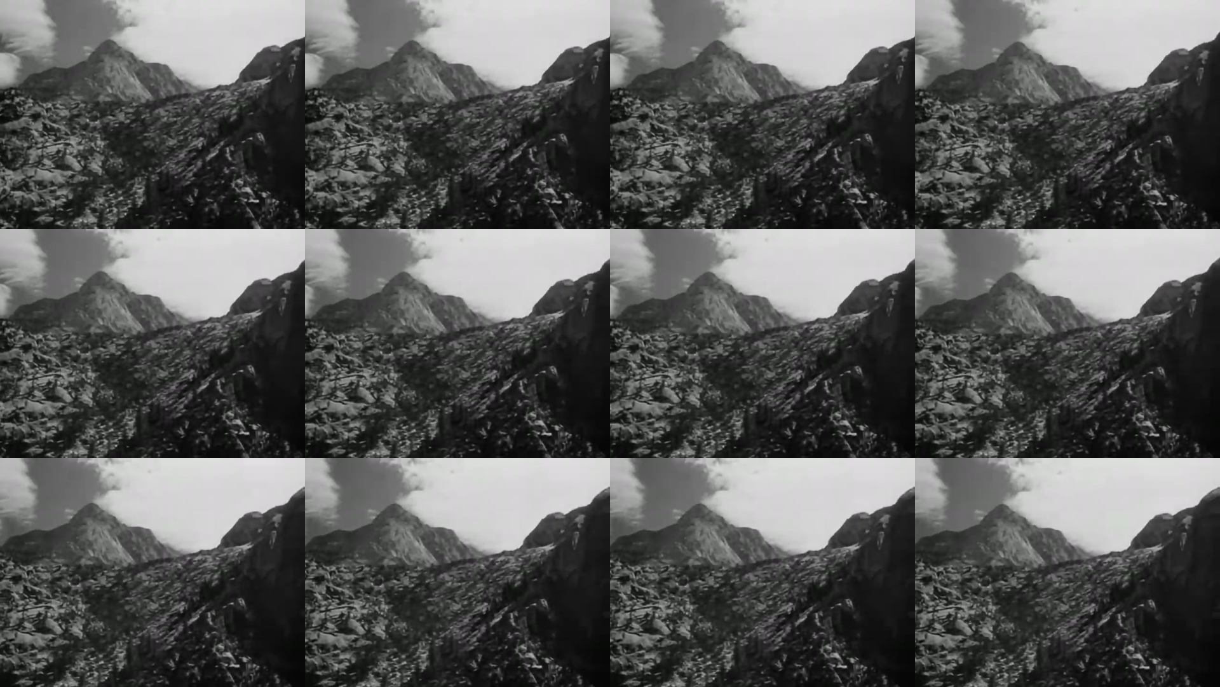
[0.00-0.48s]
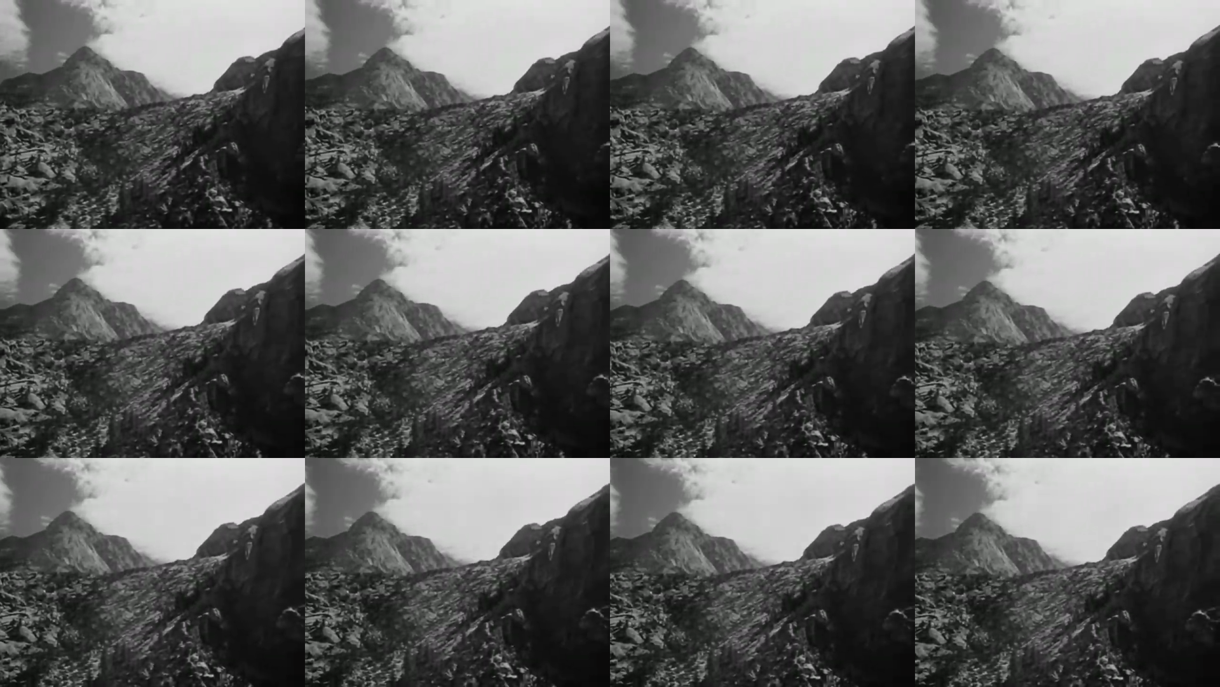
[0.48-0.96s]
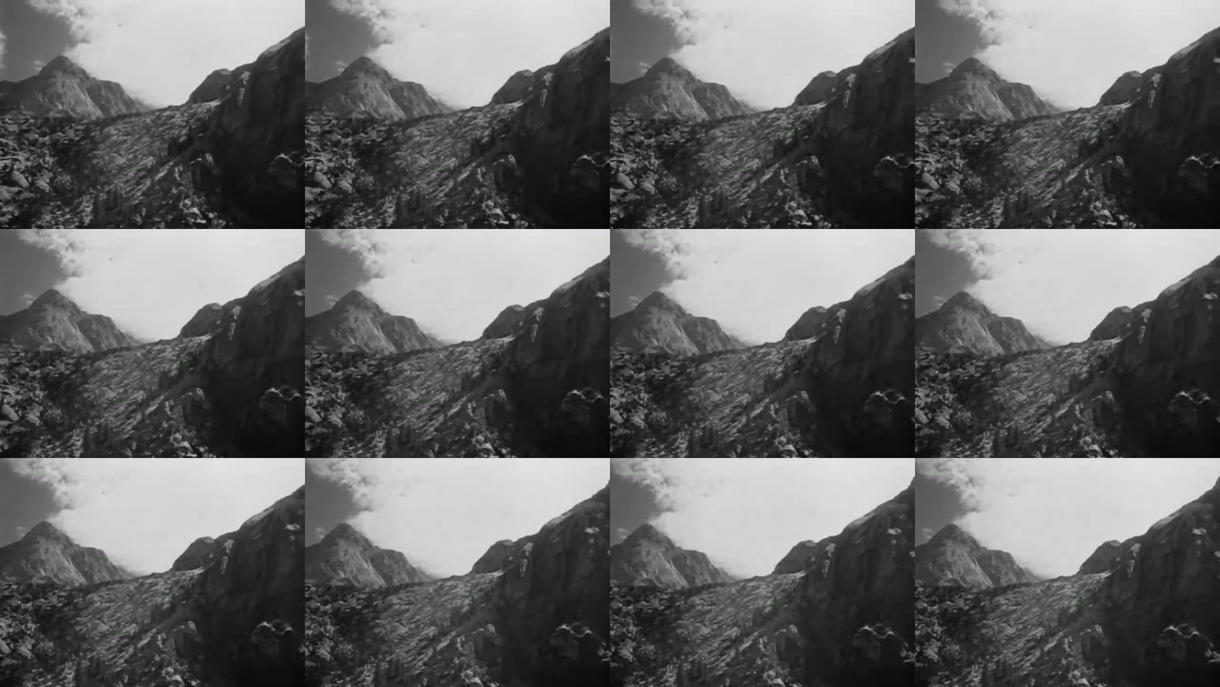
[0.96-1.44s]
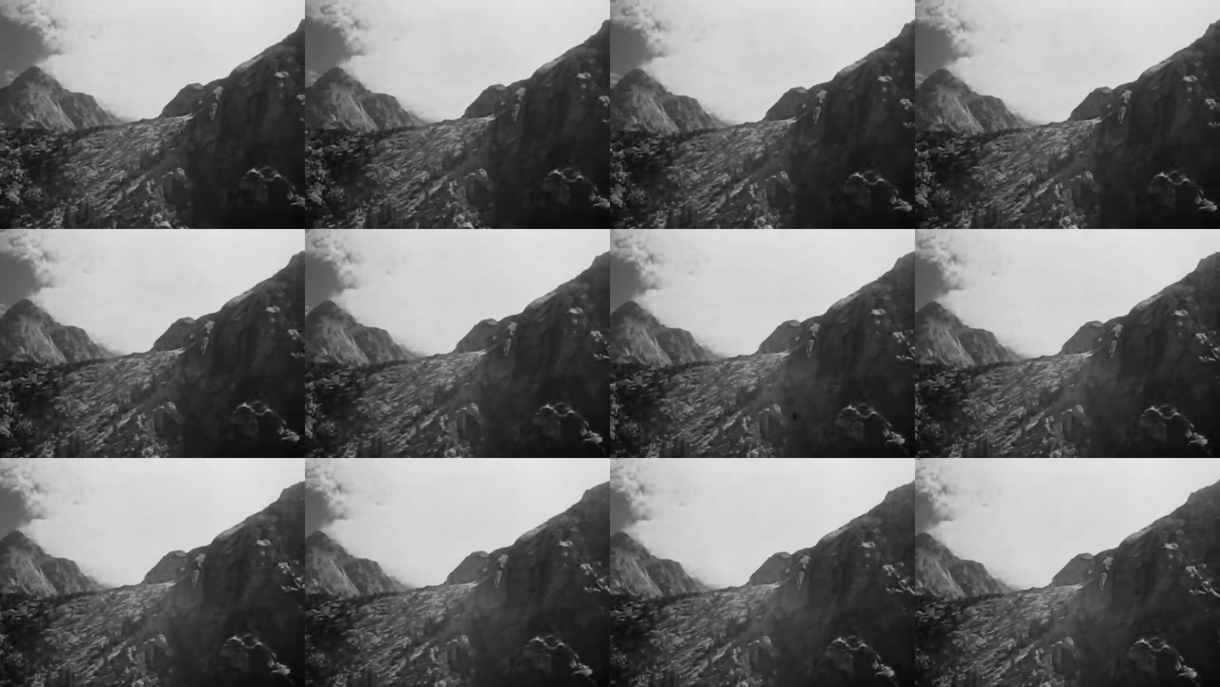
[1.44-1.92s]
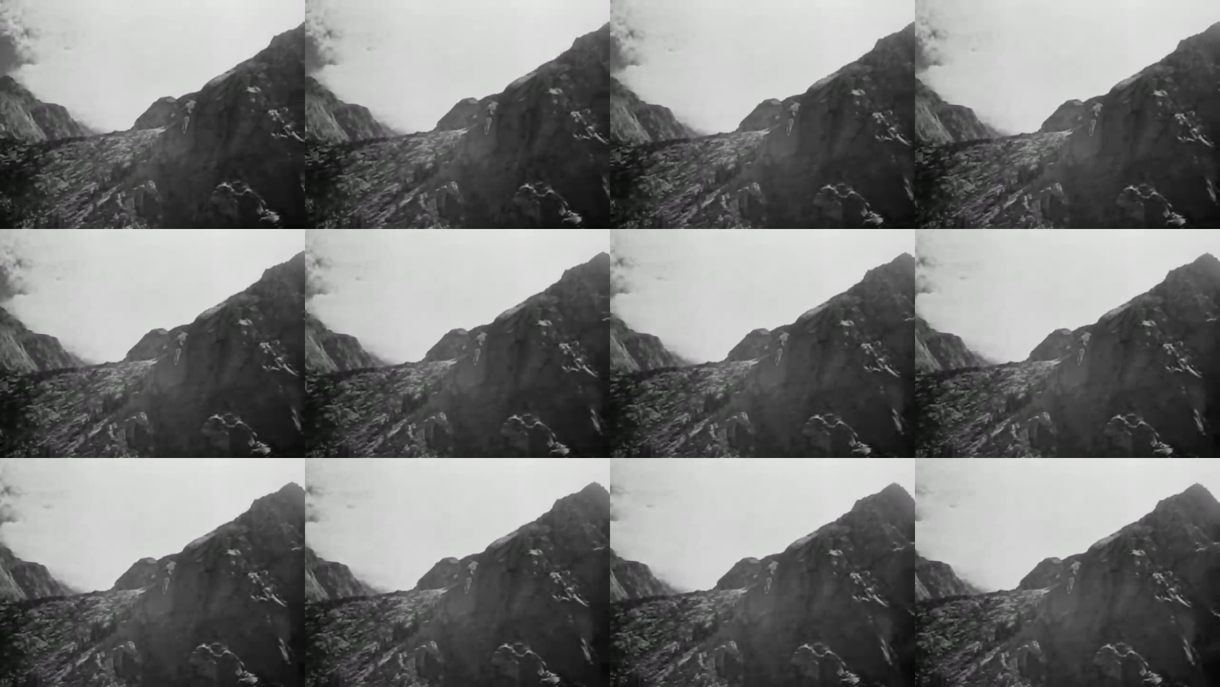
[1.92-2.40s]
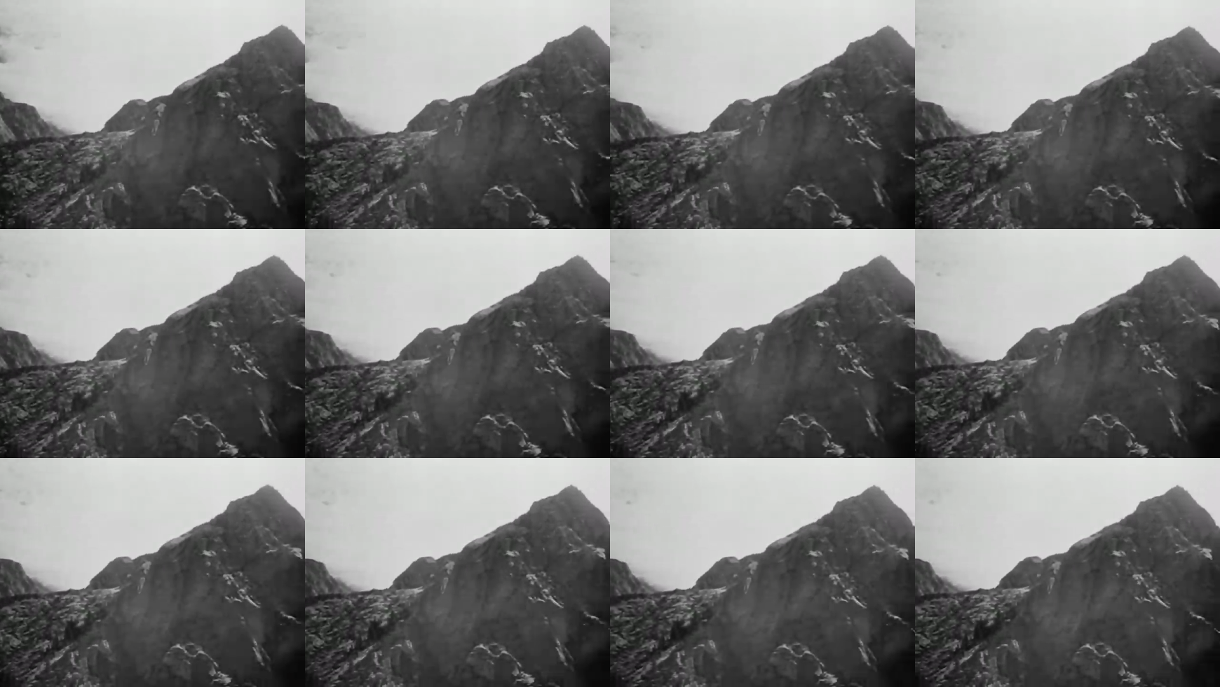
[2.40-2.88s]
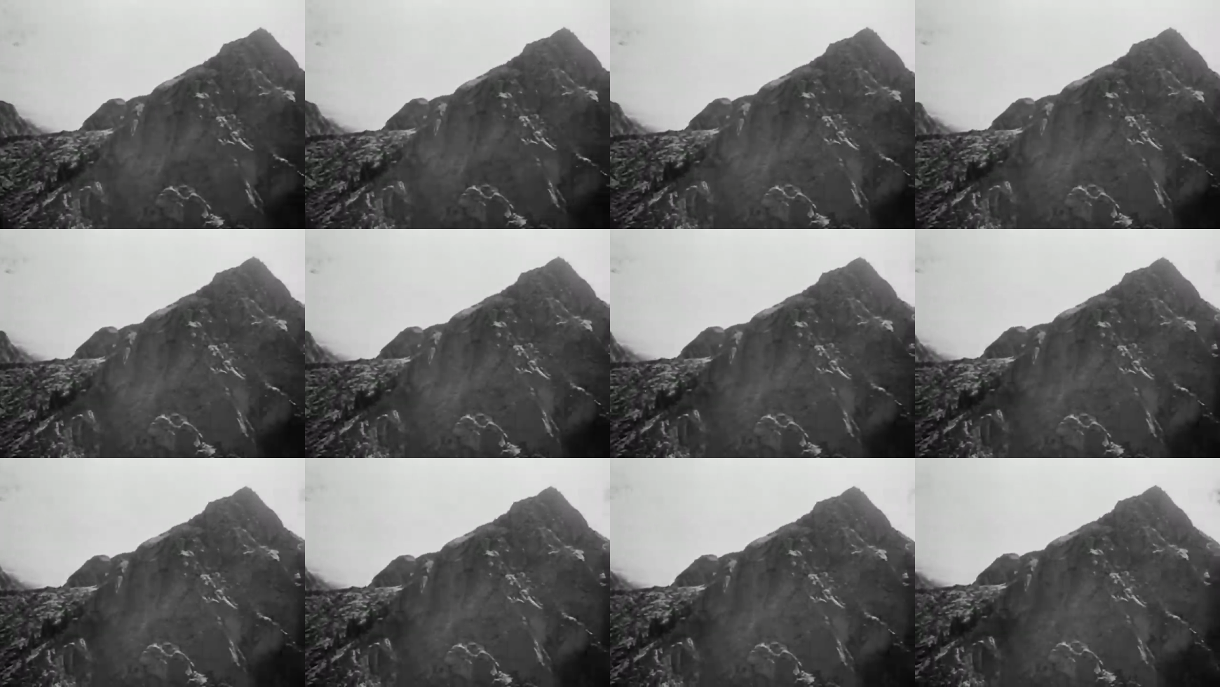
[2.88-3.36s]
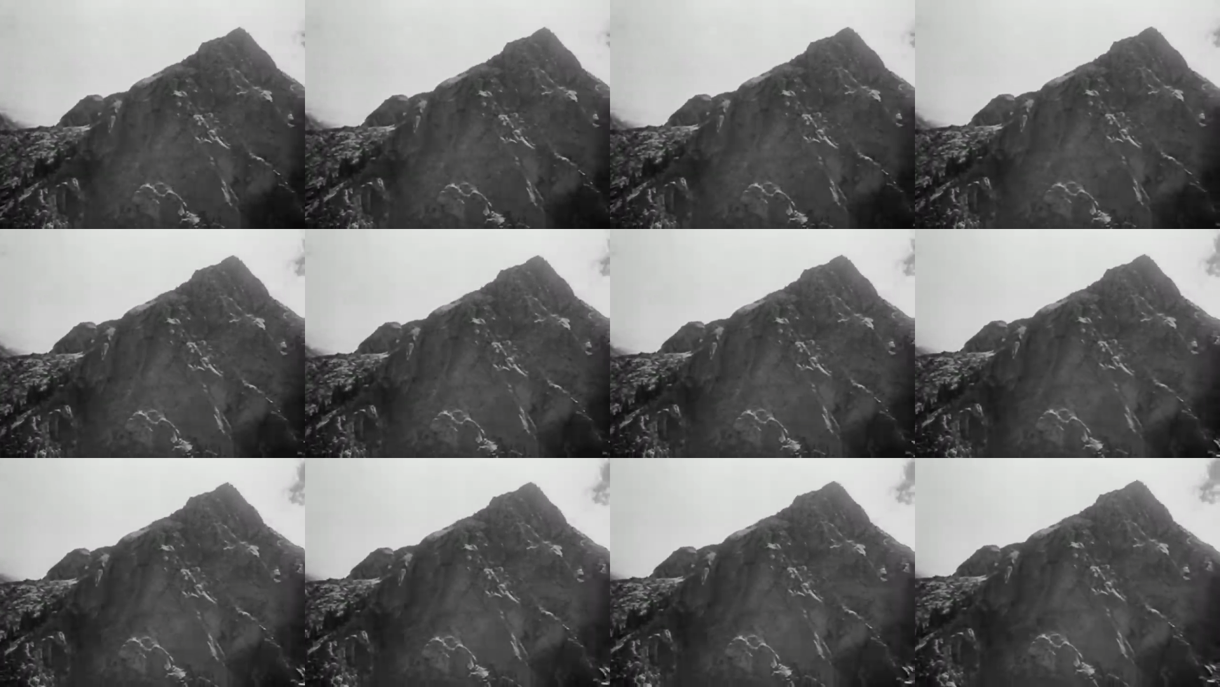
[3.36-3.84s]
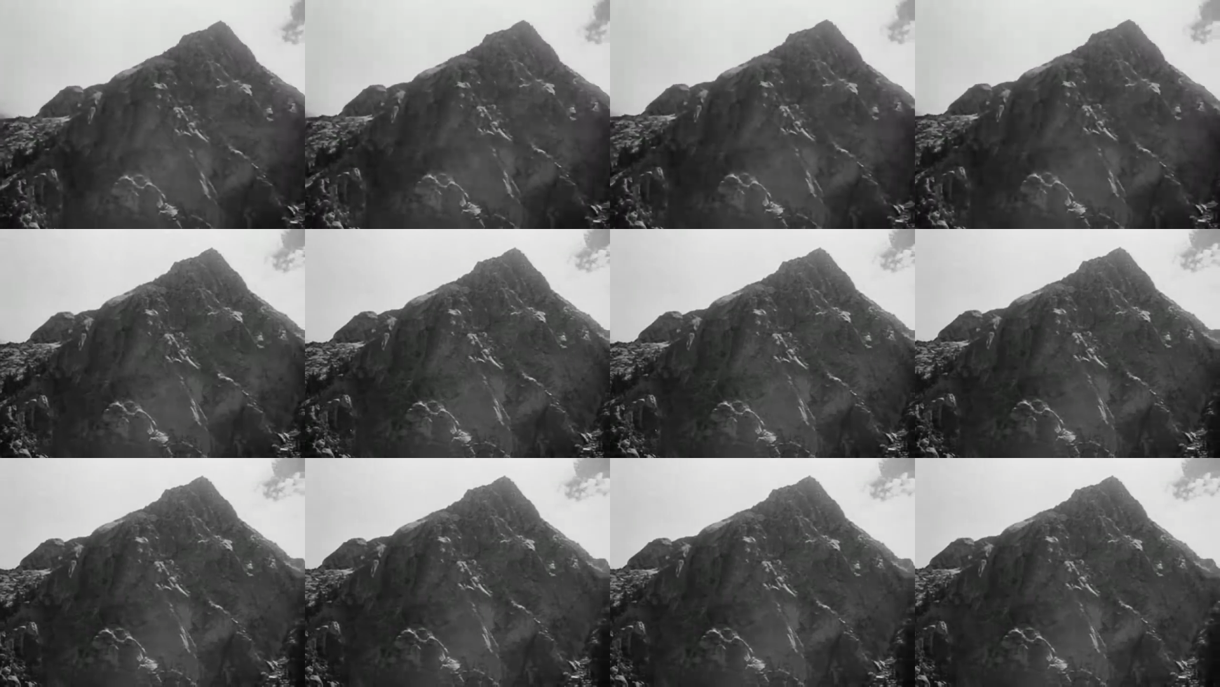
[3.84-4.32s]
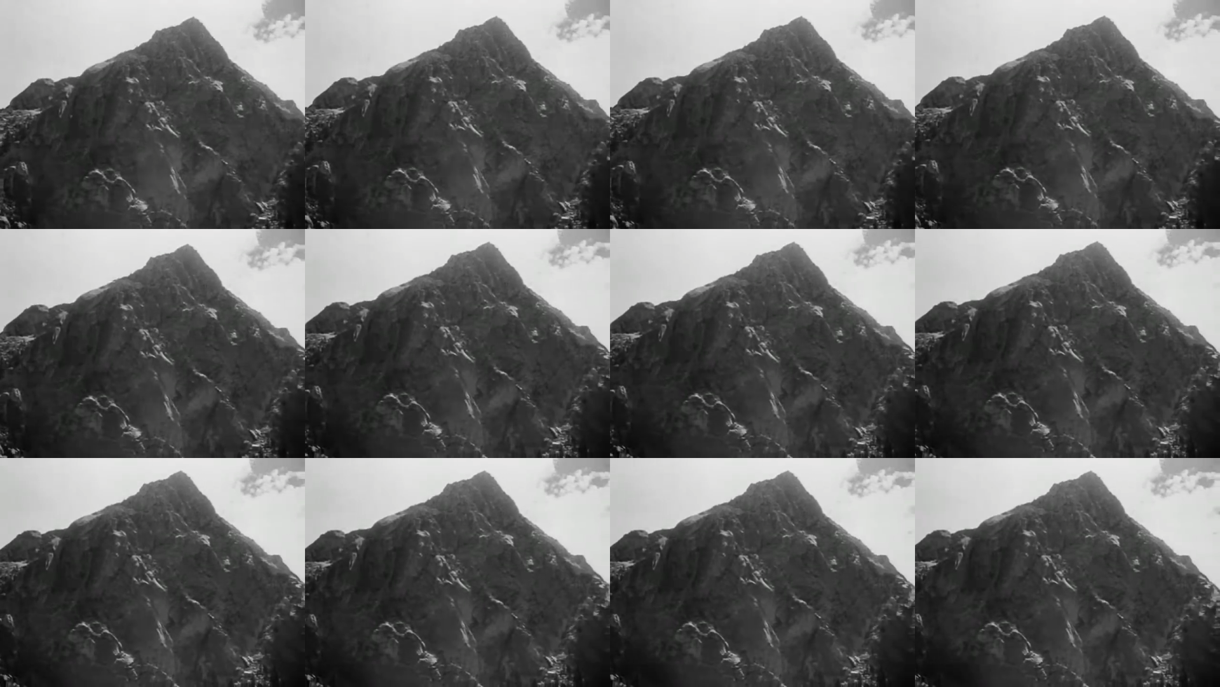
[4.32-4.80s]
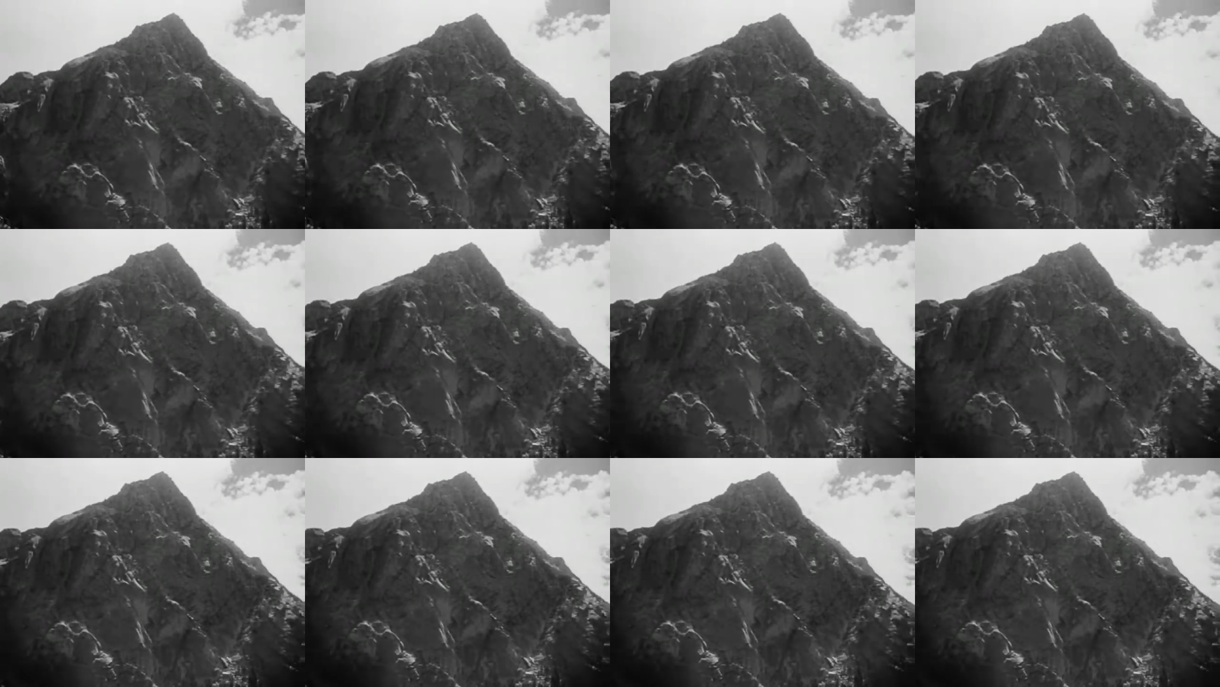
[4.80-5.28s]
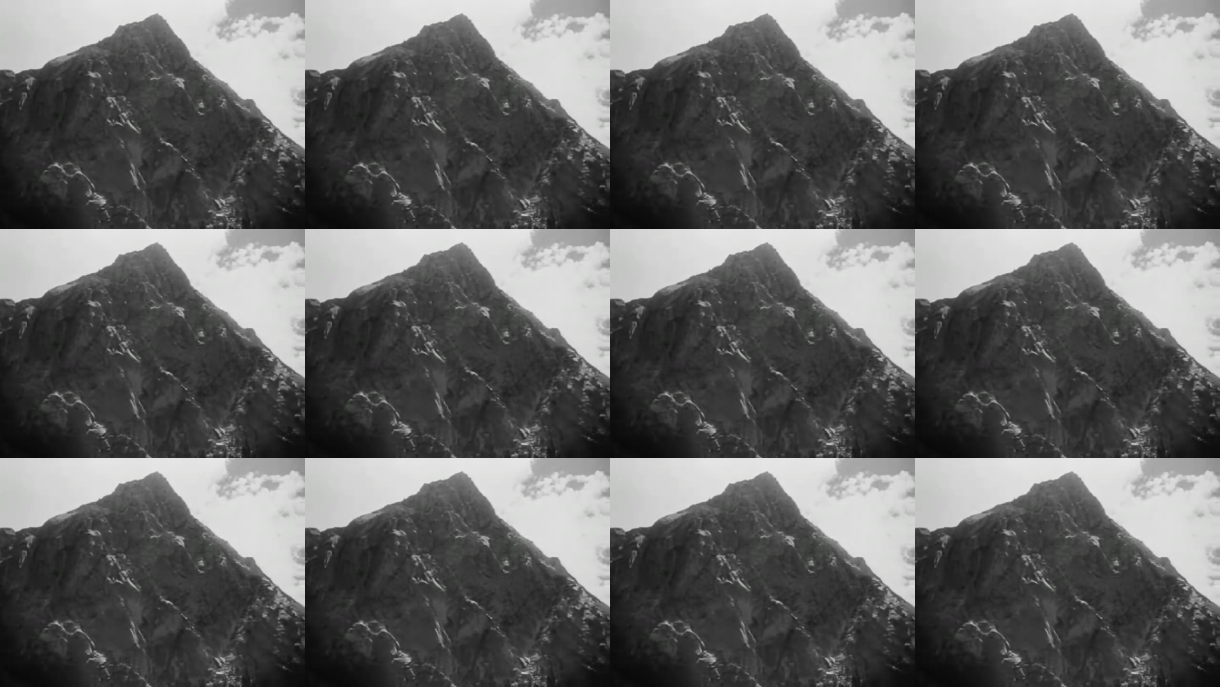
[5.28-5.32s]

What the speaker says: No face is visible, so there are no lips to read.